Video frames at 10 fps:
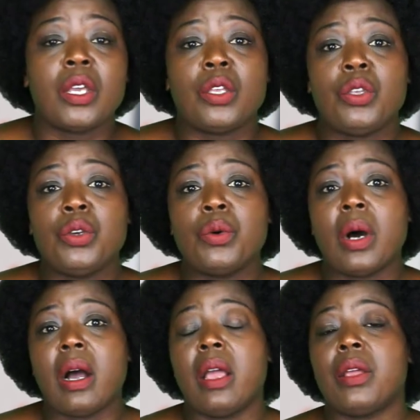you
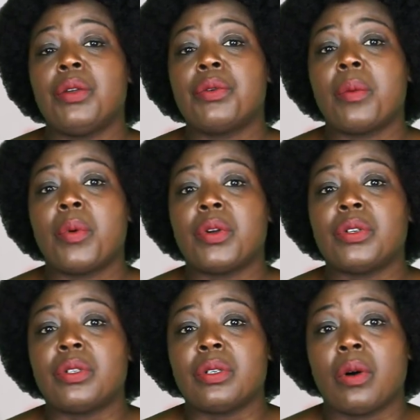are a euro
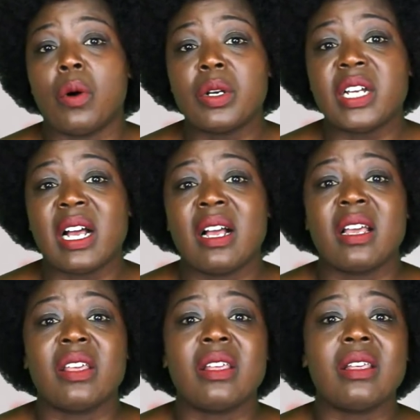bond holder,
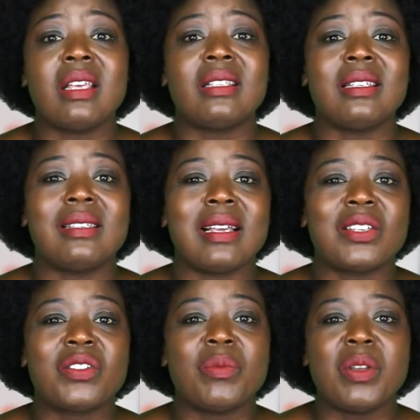it is
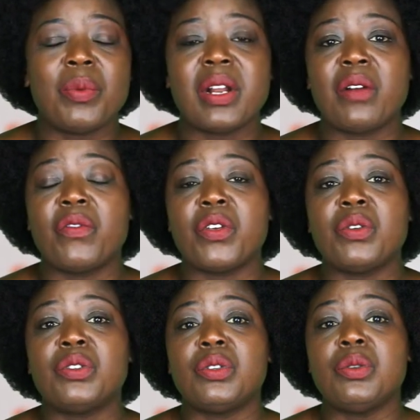extremely important for
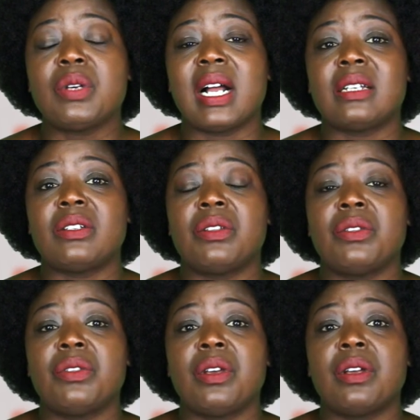you to look at
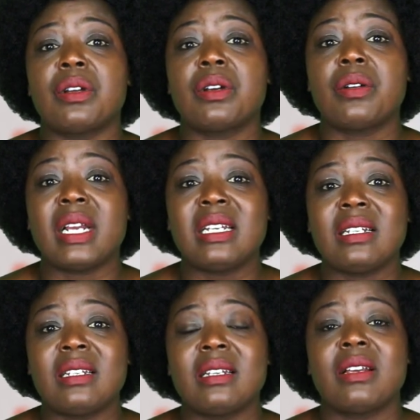the
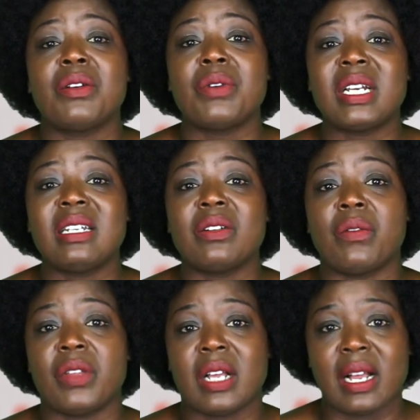credit rating
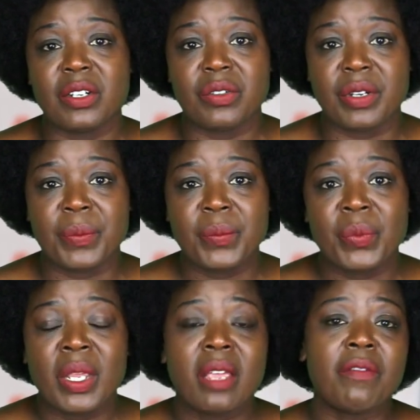of the country.
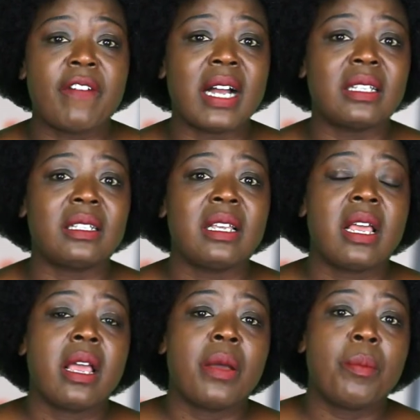In fact,
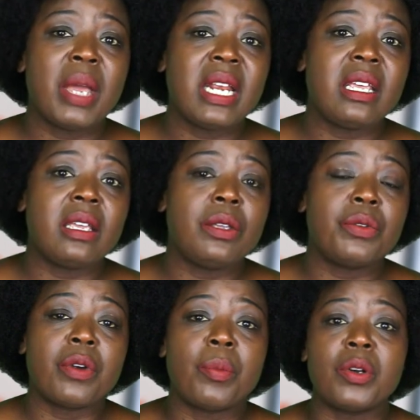many
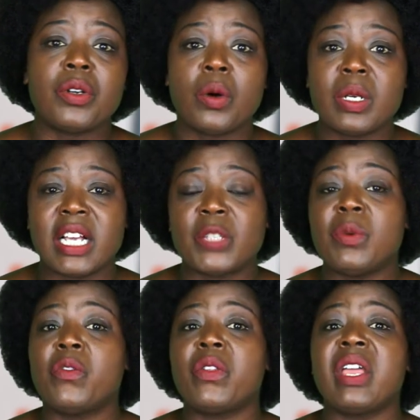euro bond holders
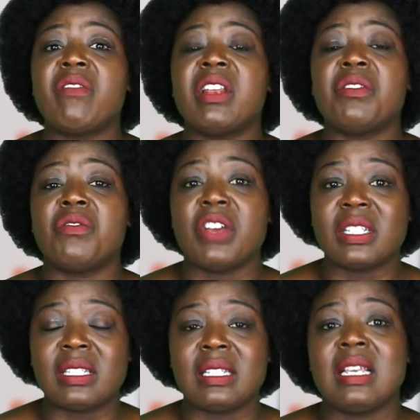before they even
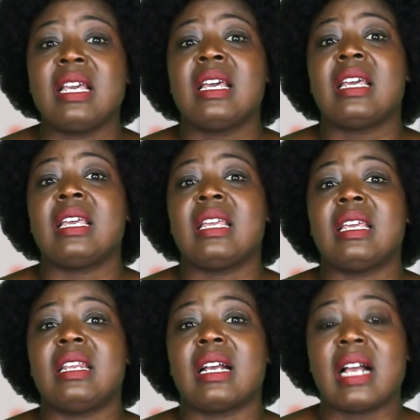invest
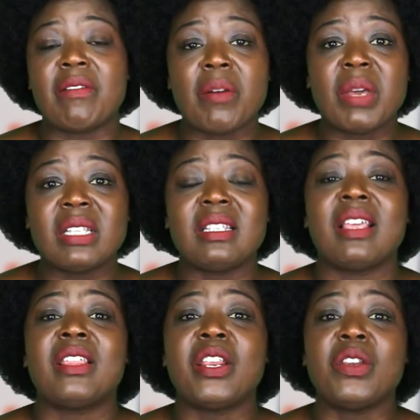in a government,
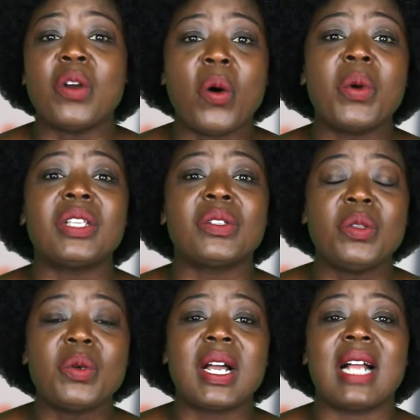they always
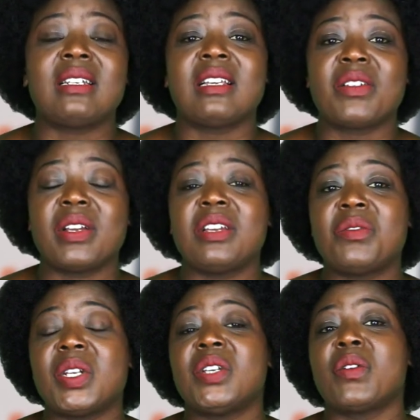look at the
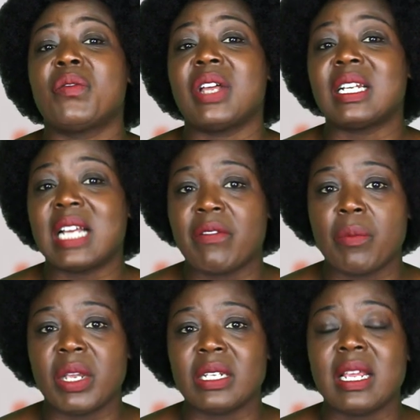credit rating of that
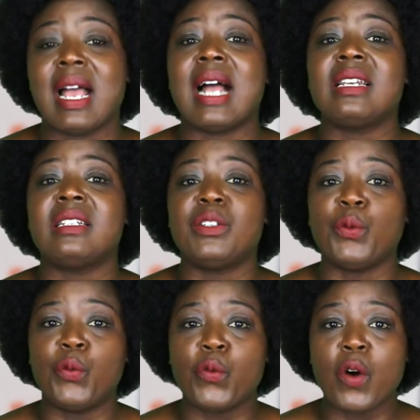government and it
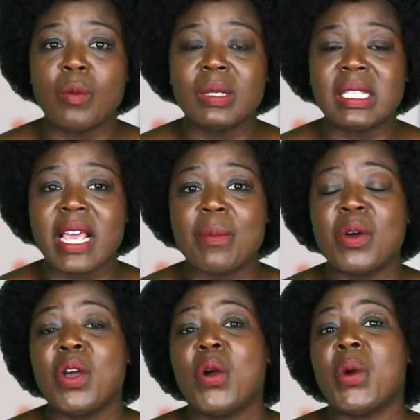informs
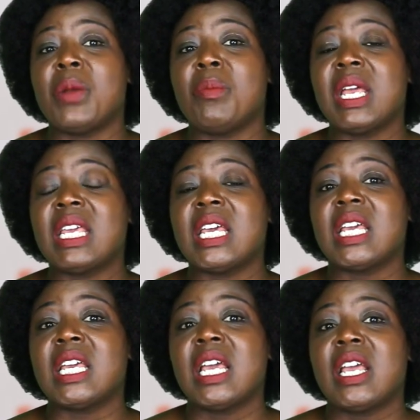them when
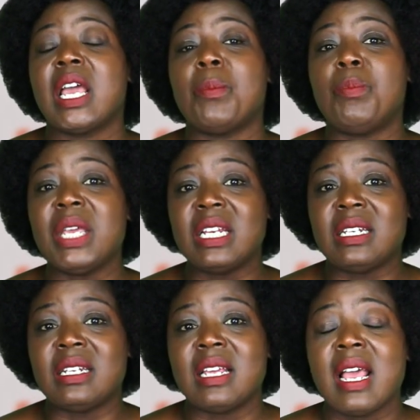making a
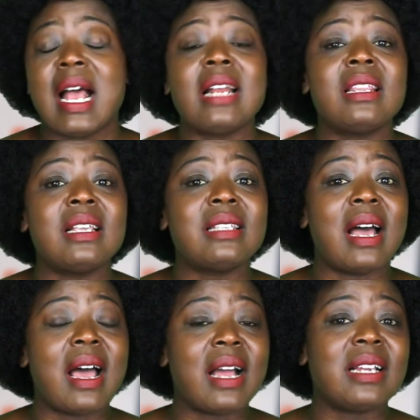bid. And these
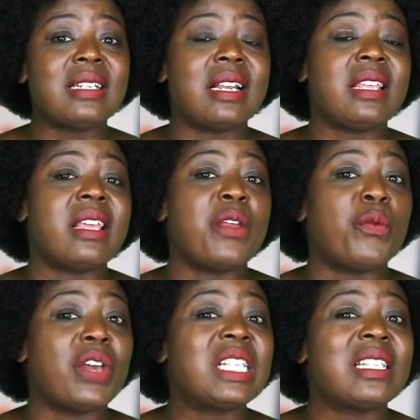are actually the
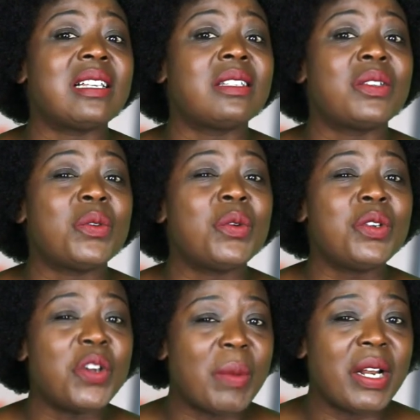investors who
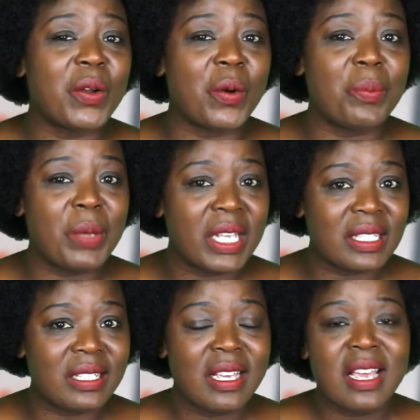normally
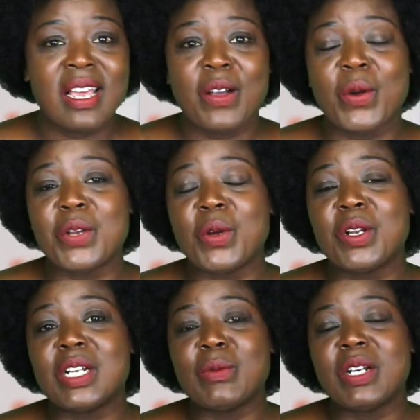compete when, when
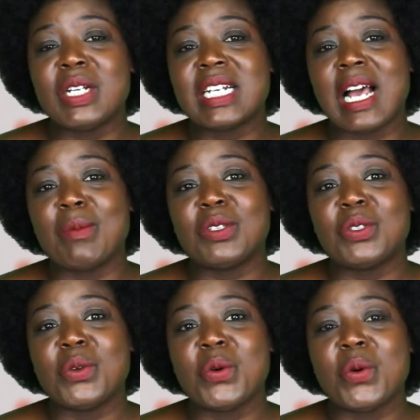it, when it comes
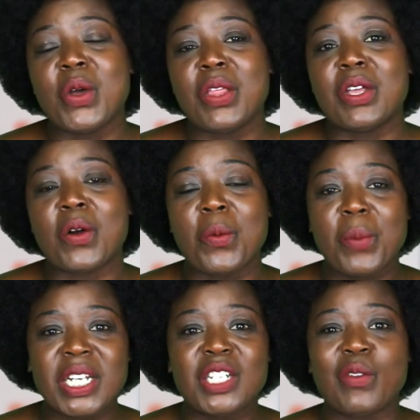to the
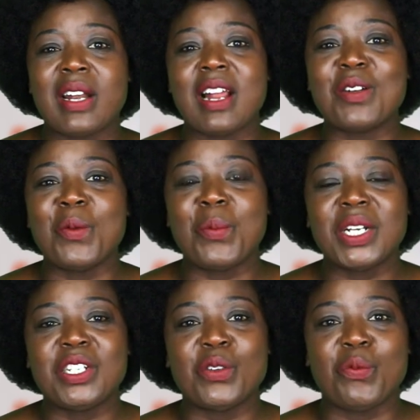competitive and
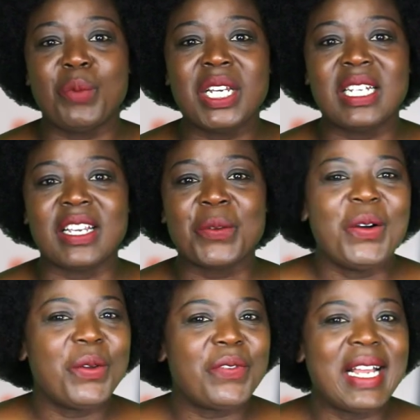non-competitive bidding.
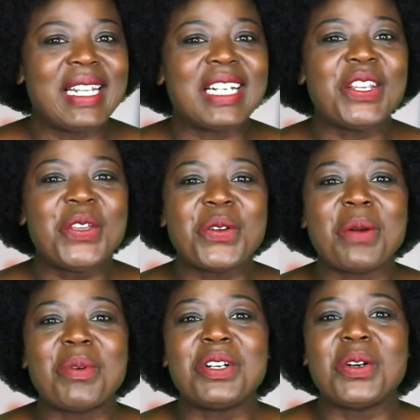We find that
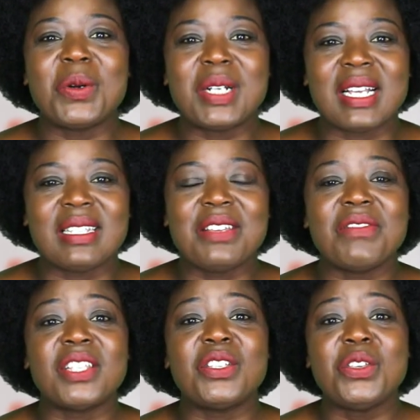Eurobond holders
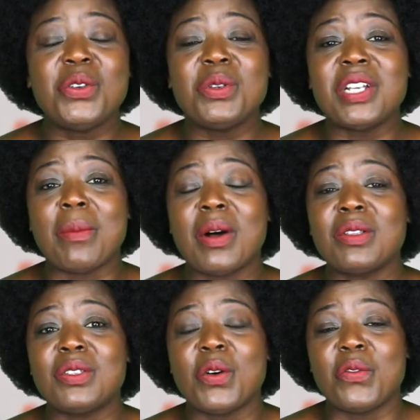invest huge
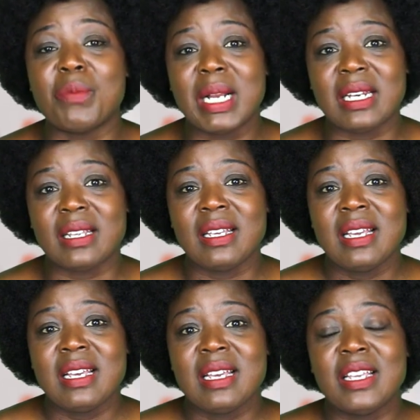amounts of money
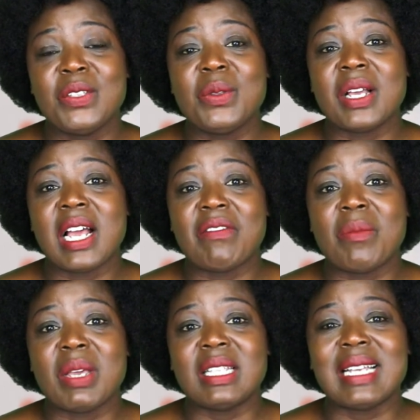into the
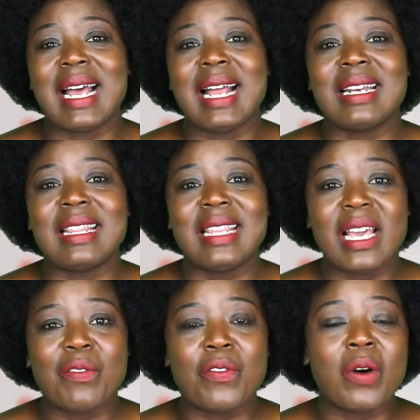government and
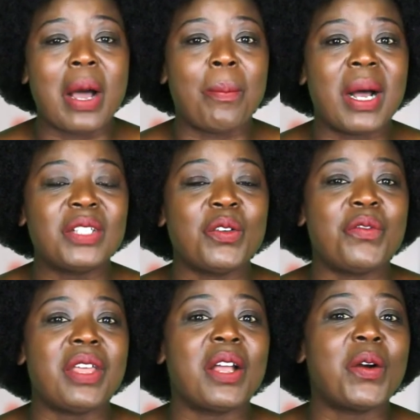therefore are part
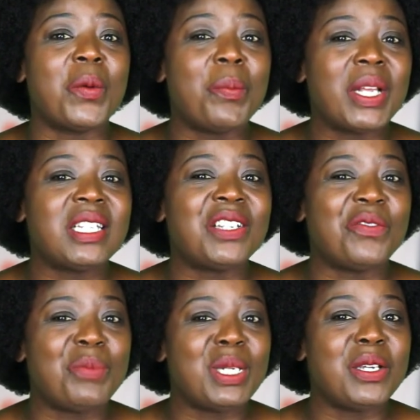of their
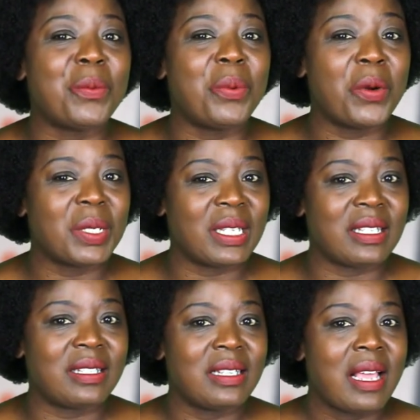competitive bidding
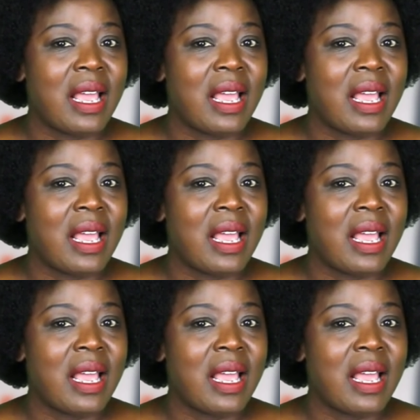process.